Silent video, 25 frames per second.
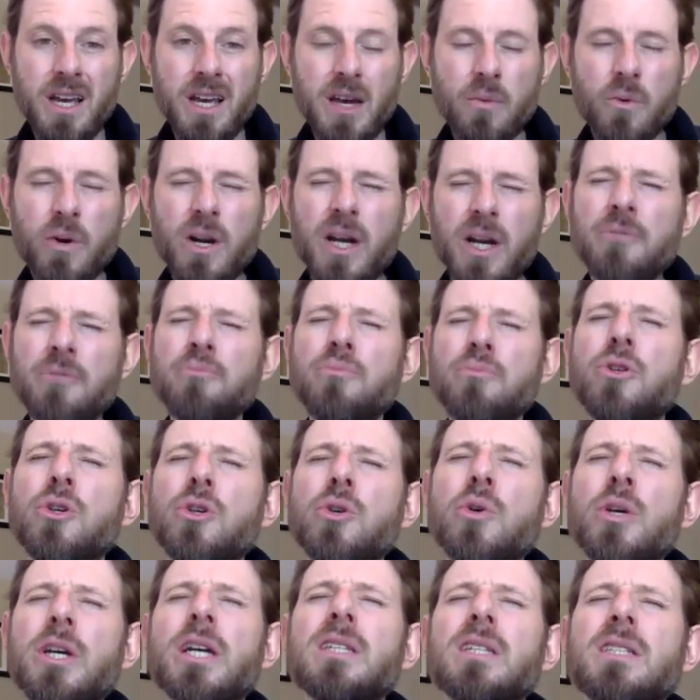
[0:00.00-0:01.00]
And what I'm
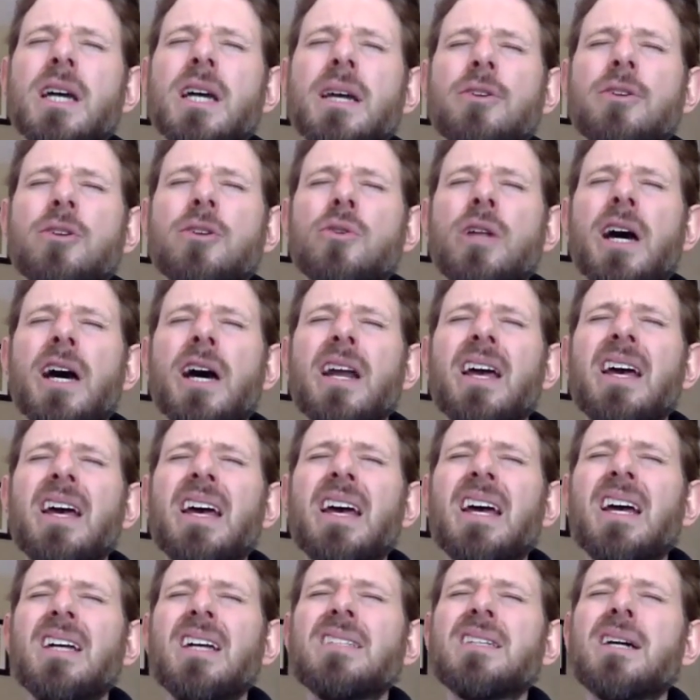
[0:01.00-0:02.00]
doing as I do that
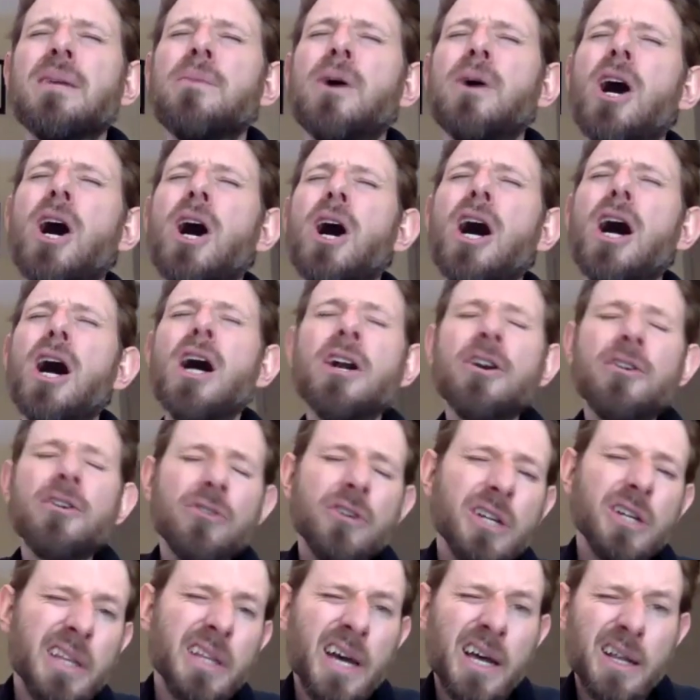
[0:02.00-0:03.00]
is I'm
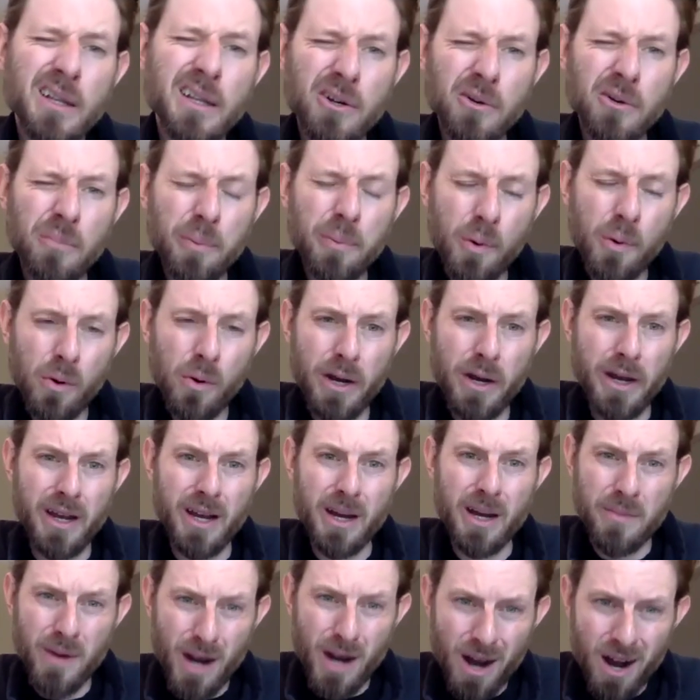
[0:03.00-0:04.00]
honoring that little boy.
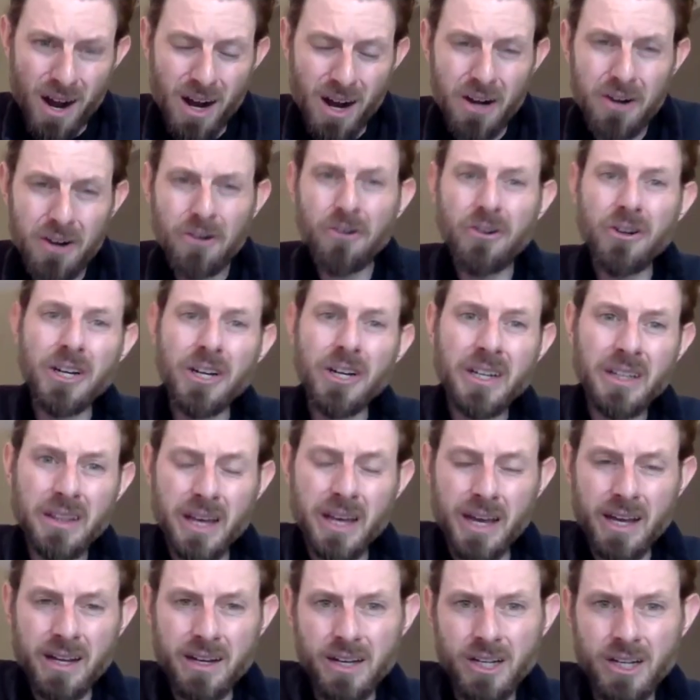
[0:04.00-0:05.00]
I'm honoring
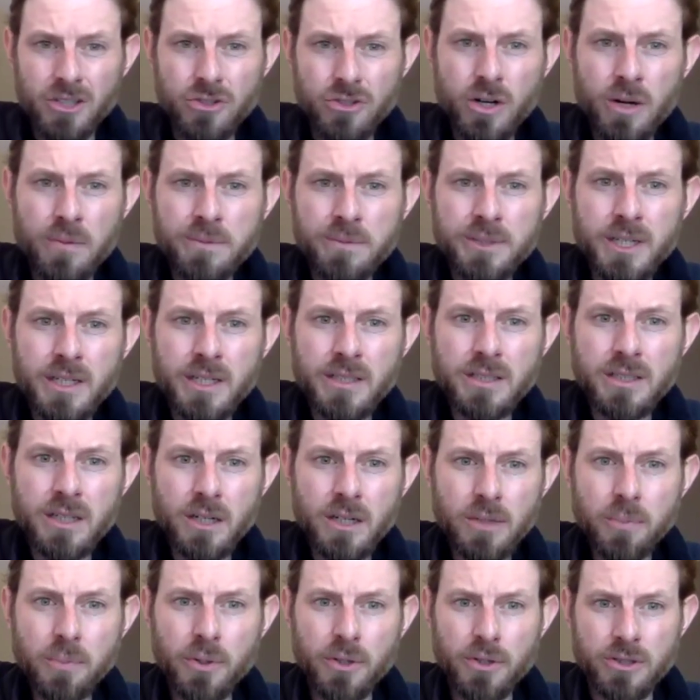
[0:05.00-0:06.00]
that traumatized
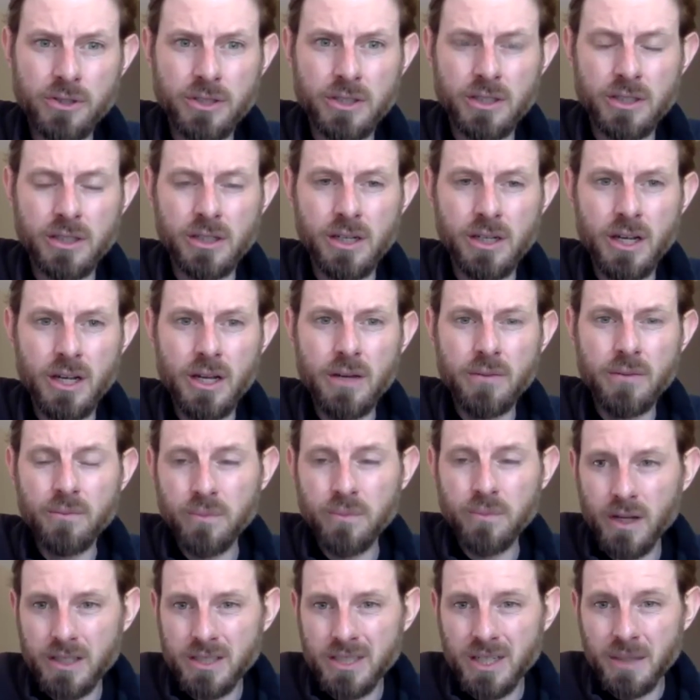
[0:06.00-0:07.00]
young person
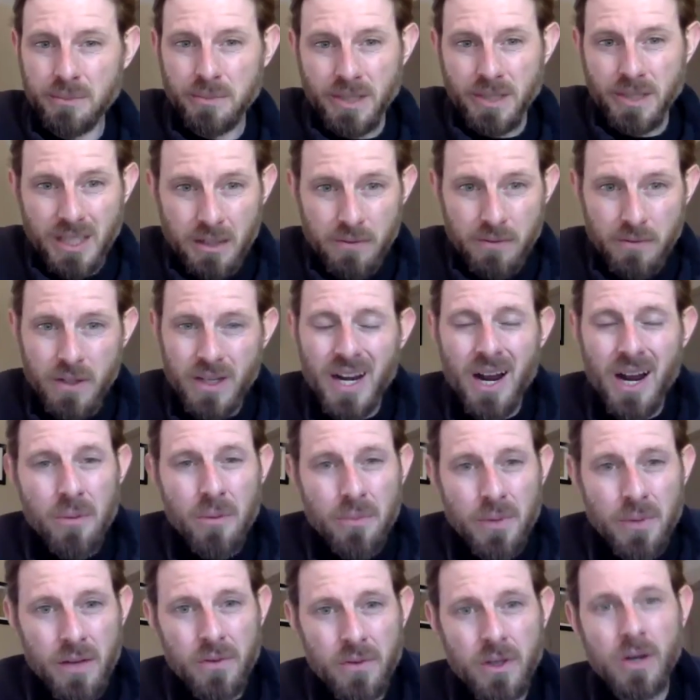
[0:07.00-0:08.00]
because I'm giving
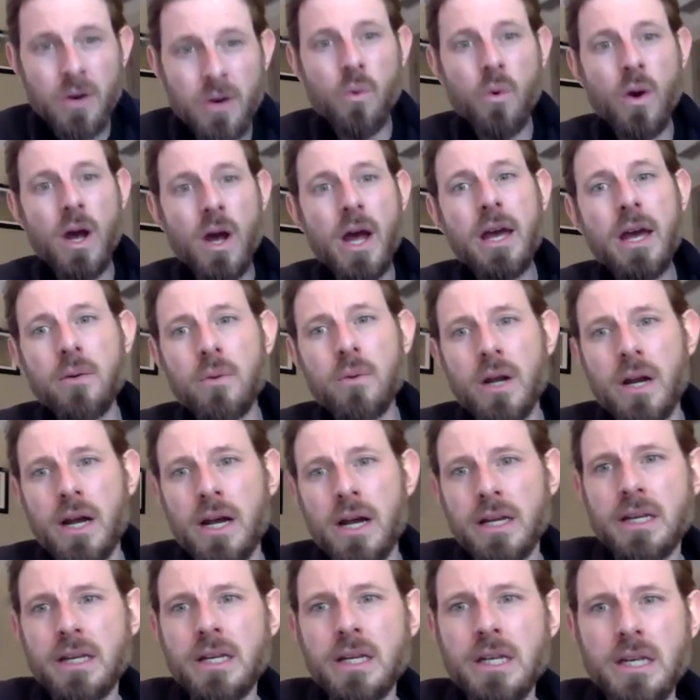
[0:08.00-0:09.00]
I'm giving away what
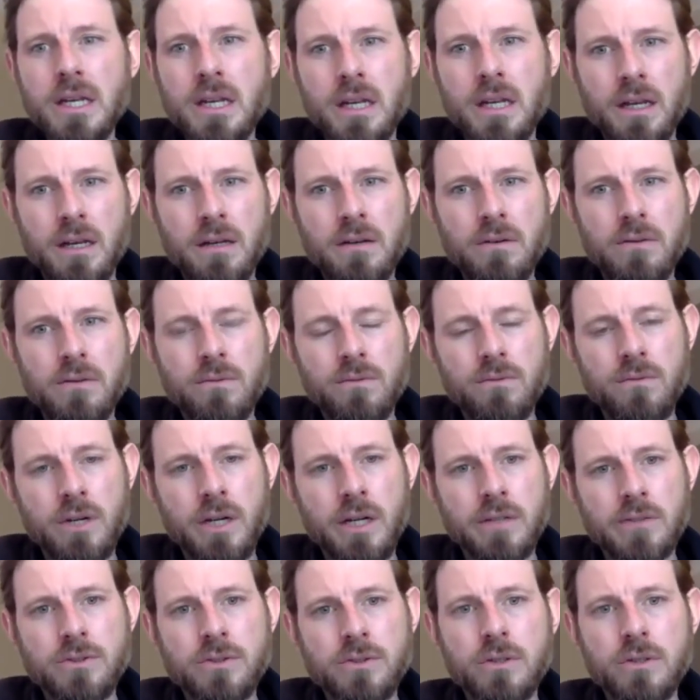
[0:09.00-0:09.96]
I needed, right?